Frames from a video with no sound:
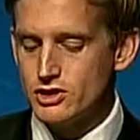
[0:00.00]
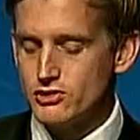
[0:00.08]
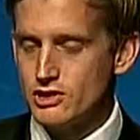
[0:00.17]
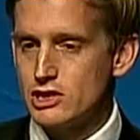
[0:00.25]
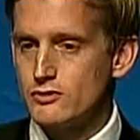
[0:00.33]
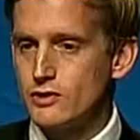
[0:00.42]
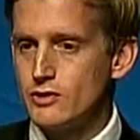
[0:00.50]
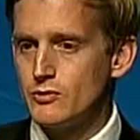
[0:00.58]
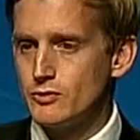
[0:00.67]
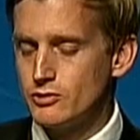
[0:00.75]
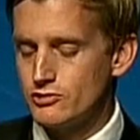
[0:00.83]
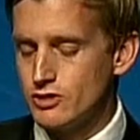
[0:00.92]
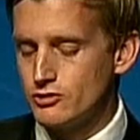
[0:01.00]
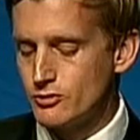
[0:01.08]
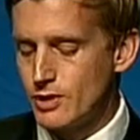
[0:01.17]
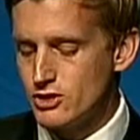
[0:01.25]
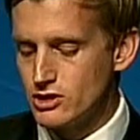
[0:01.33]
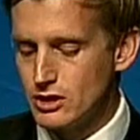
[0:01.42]

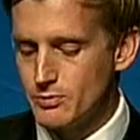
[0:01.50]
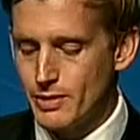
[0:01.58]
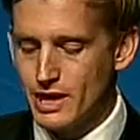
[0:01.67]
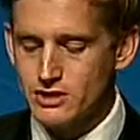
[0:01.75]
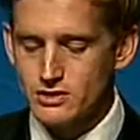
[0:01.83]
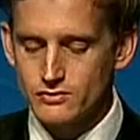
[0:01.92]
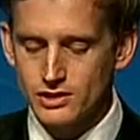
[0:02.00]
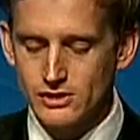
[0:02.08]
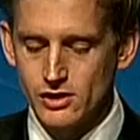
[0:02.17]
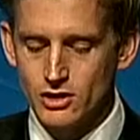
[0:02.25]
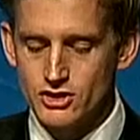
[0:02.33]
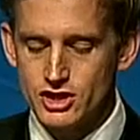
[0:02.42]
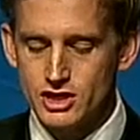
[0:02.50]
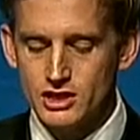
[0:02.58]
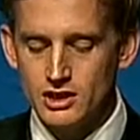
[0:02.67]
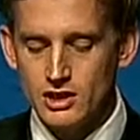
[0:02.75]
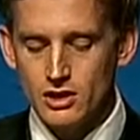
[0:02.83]
transformational impact of technology